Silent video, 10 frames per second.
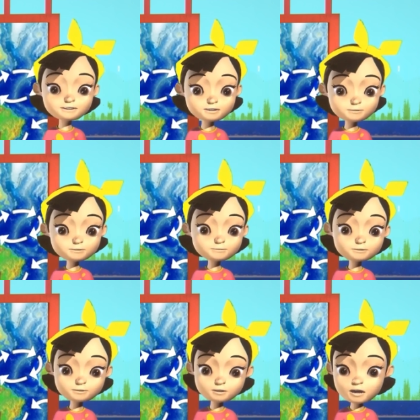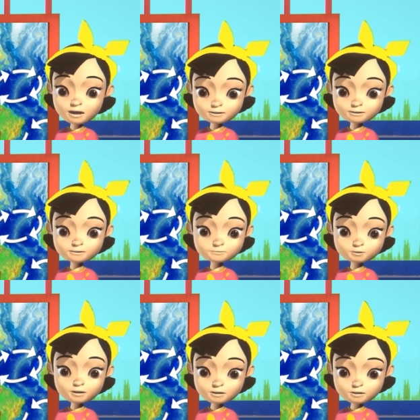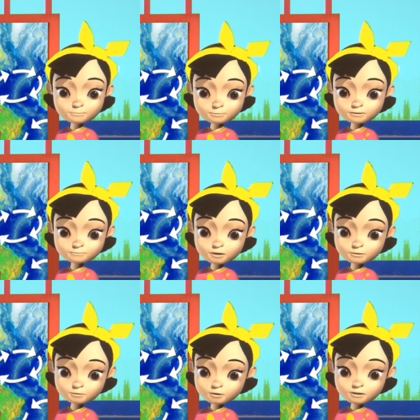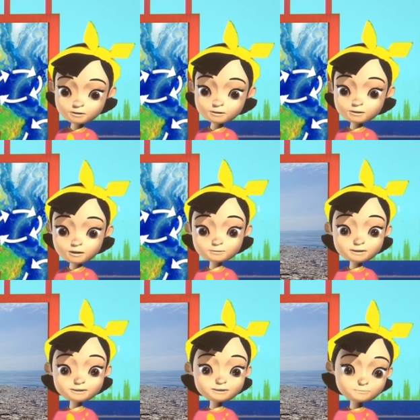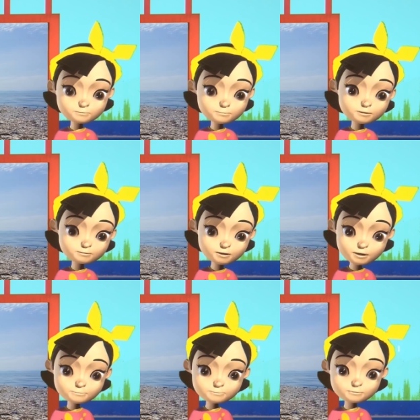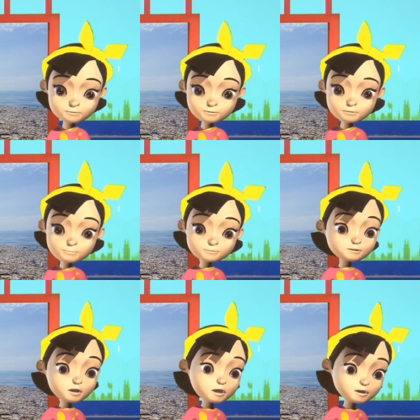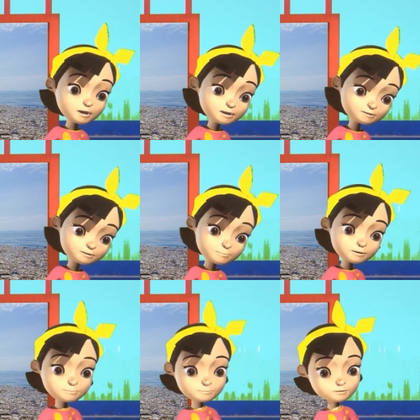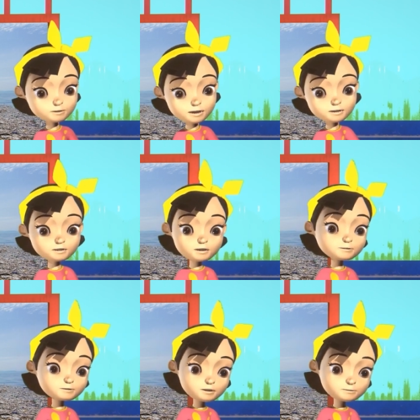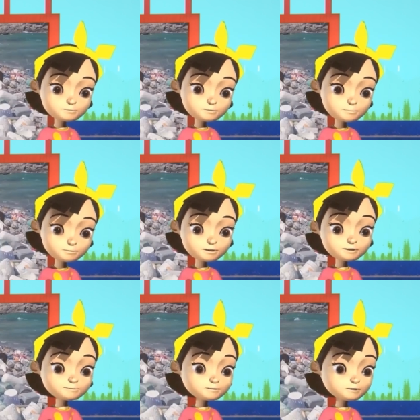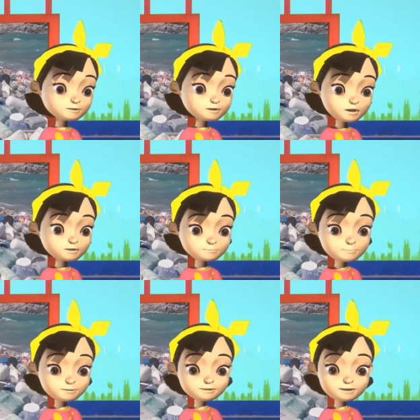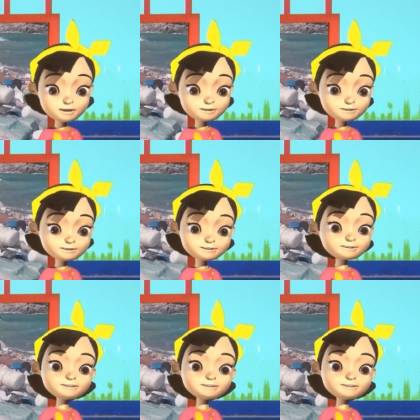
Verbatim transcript: Did you know that there are islands of trash in the Pacific Ocean? That sounds weird, right? But there are islands made up of trash in the ocean because of littering caused by mankind.